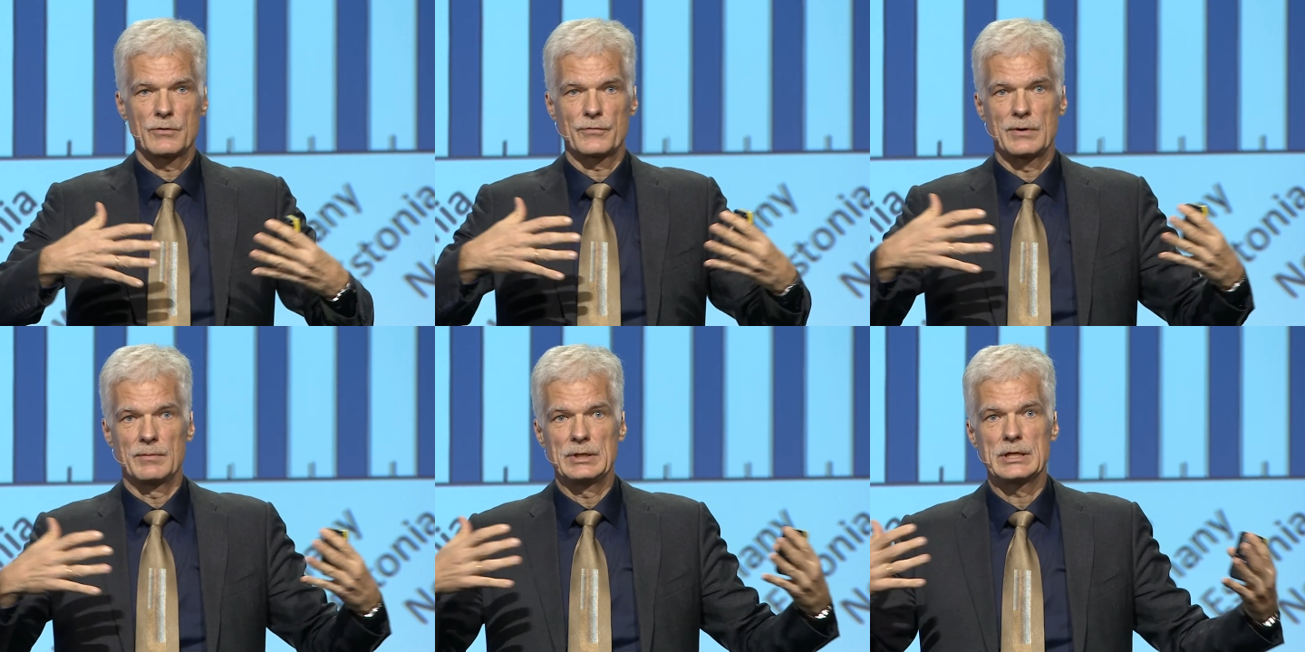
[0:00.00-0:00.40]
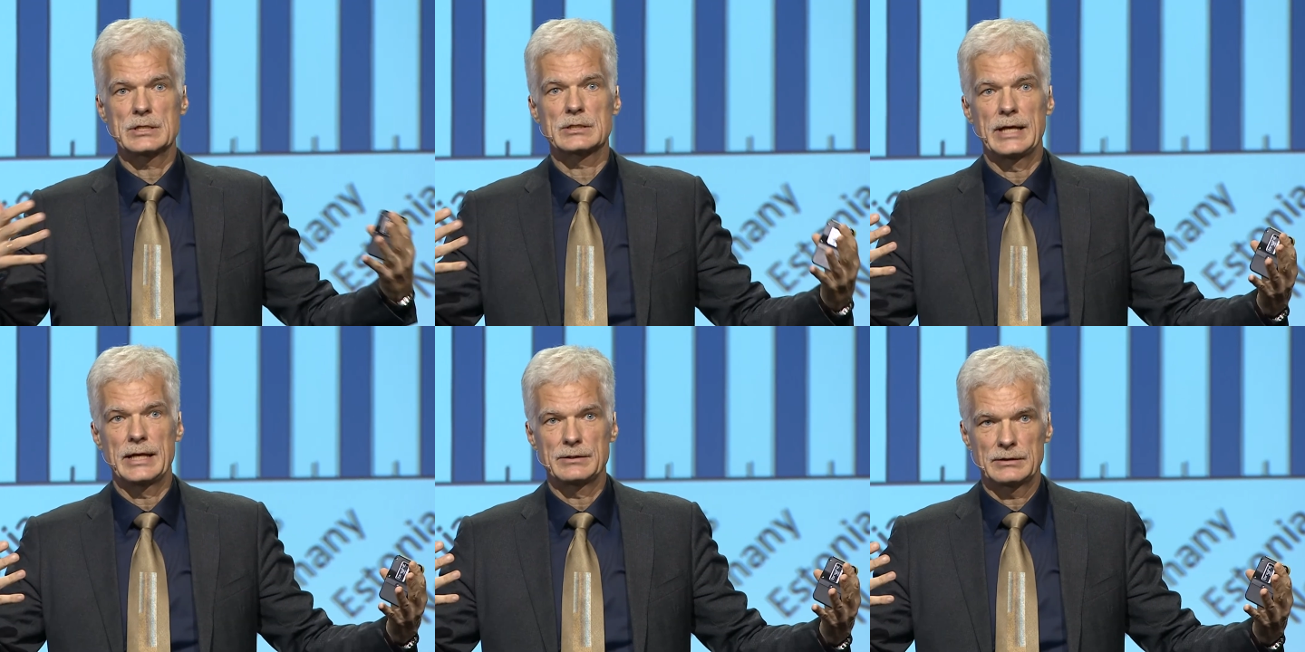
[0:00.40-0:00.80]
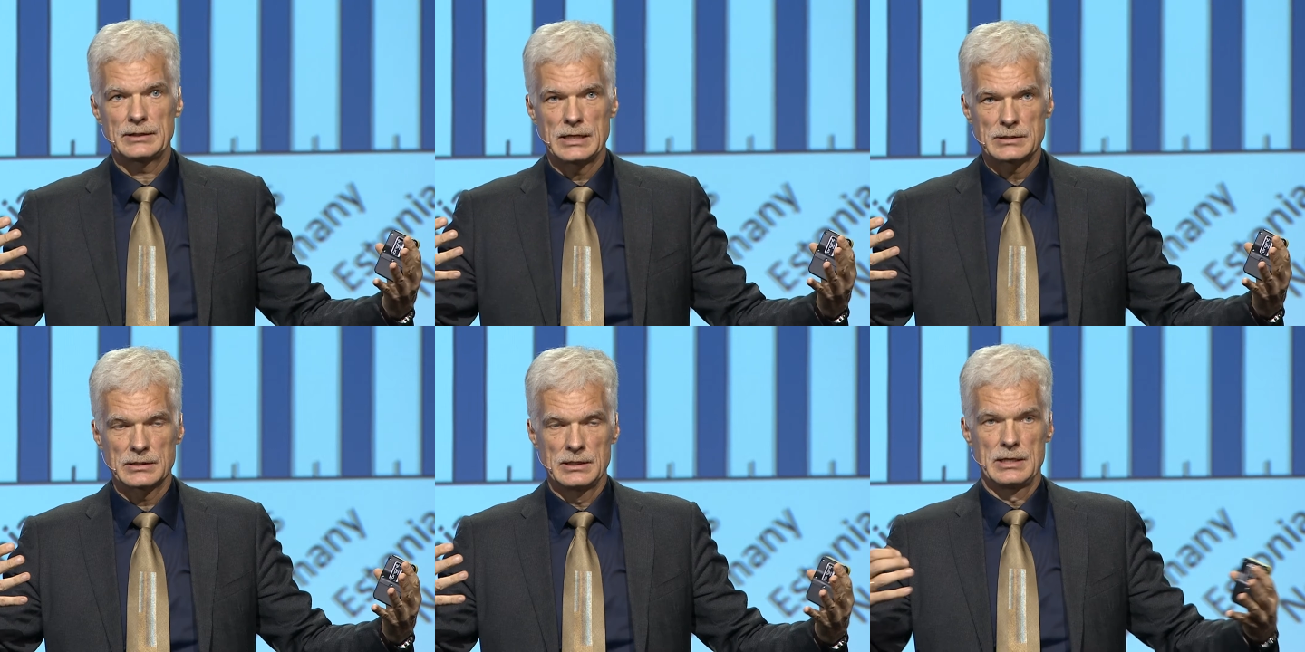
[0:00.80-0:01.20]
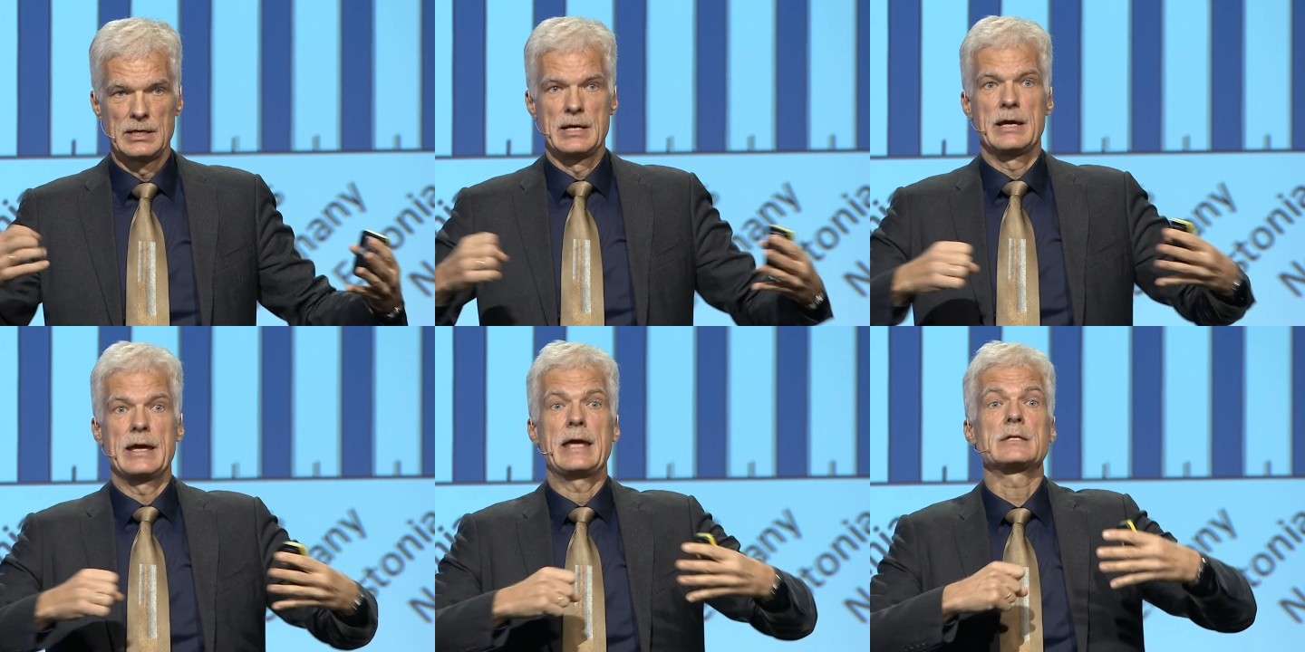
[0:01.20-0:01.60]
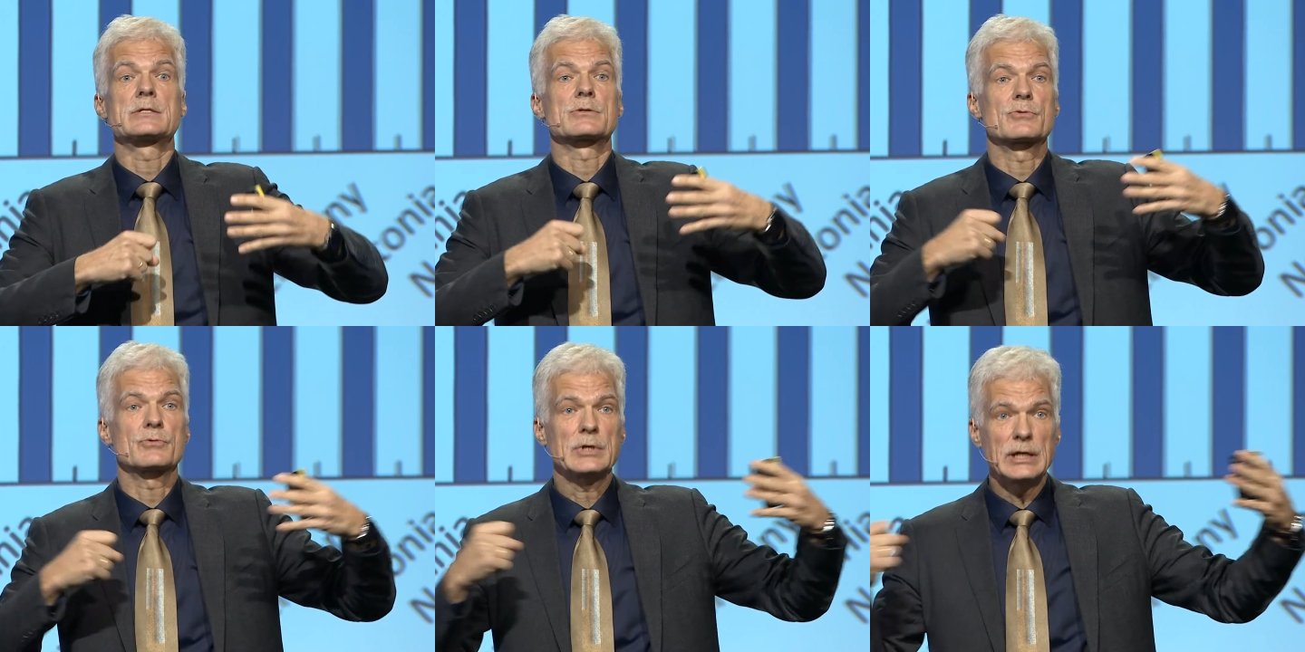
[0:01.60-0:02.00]
from initial education. It's
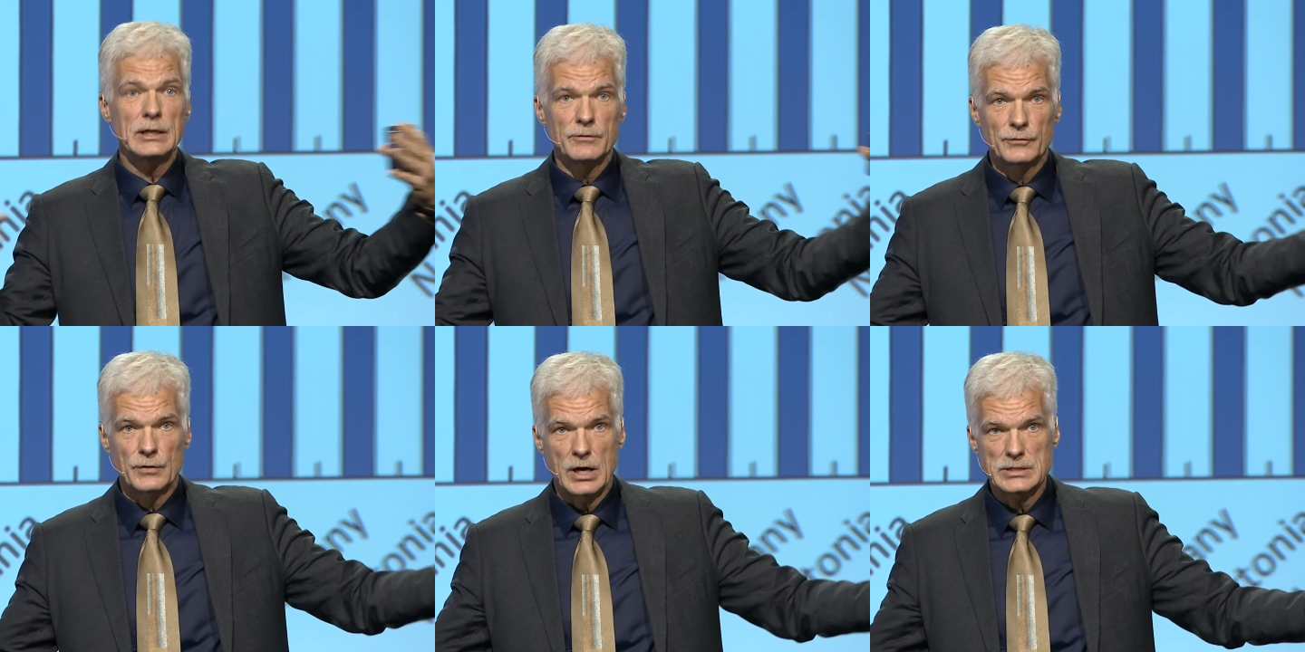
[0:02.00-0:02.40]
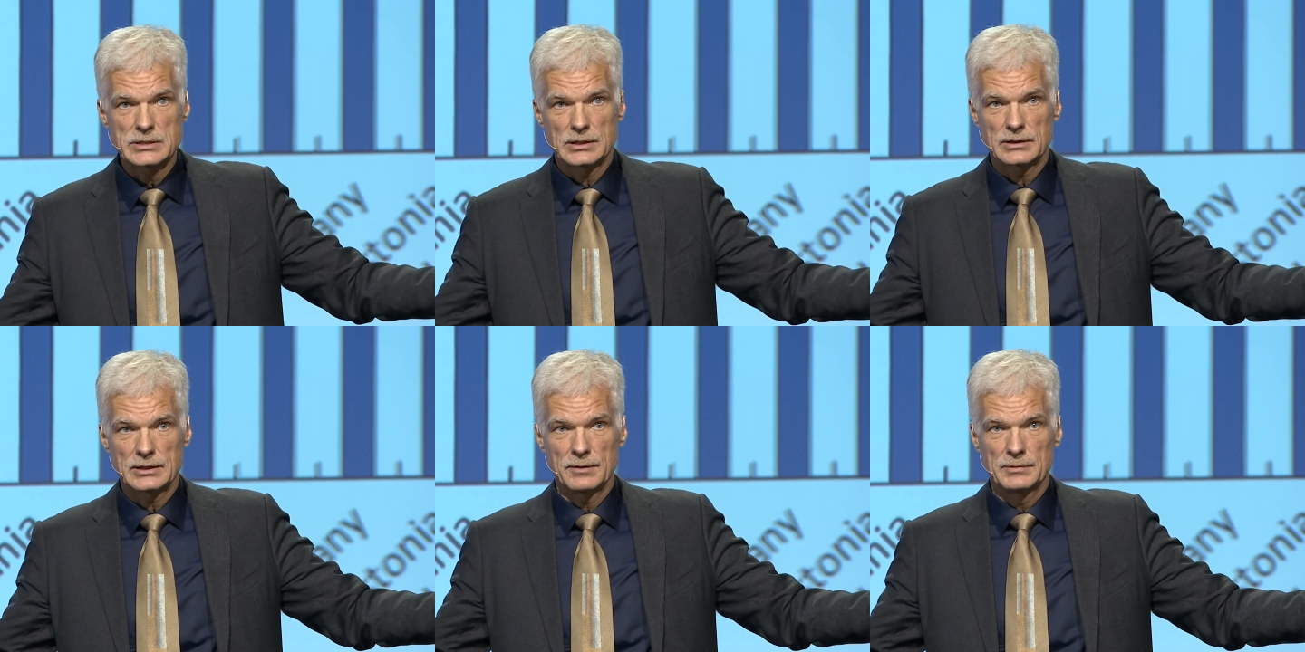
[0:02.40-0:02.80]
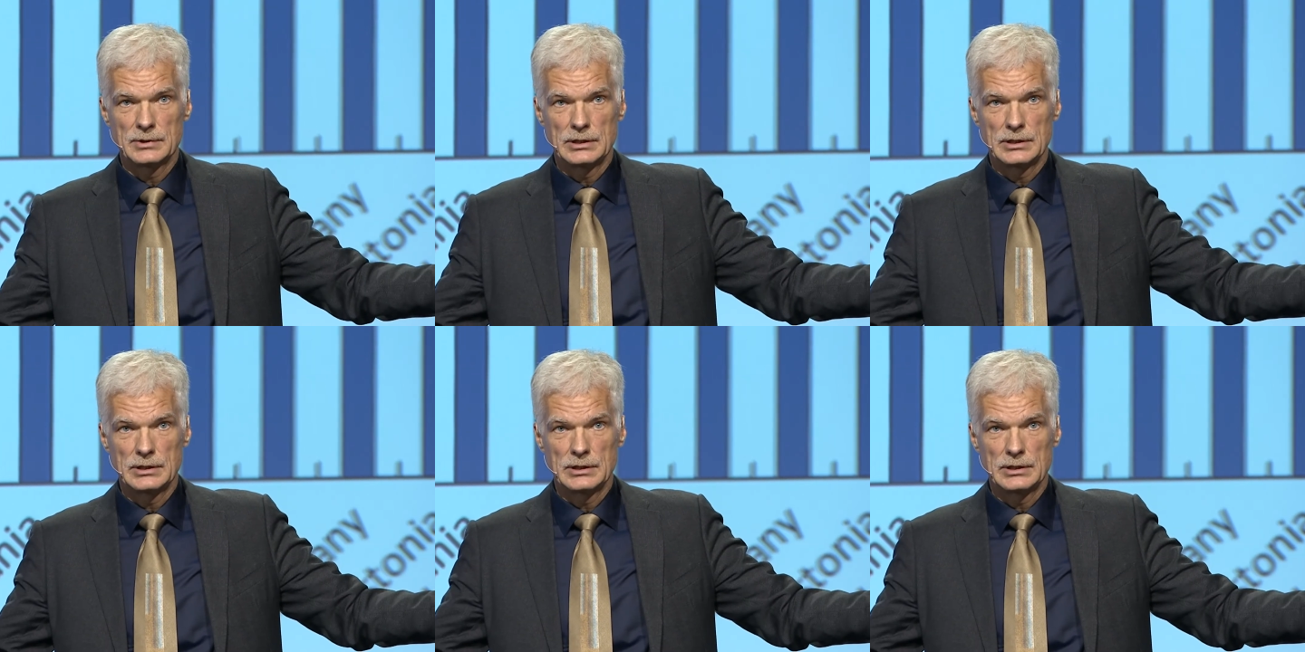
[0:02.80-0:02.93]
reinforcing them.